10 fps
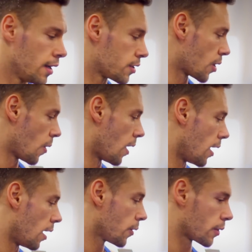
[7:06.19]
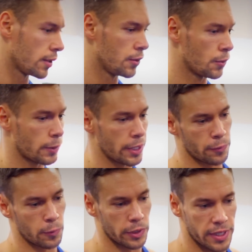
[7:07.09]
So we're gonna do 3 or
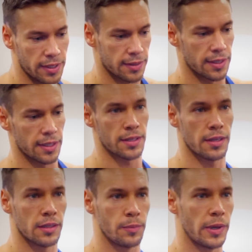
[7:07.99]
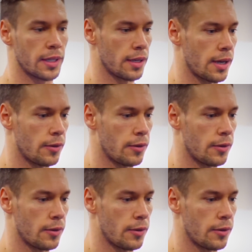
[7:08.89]
4 sets of this, depending on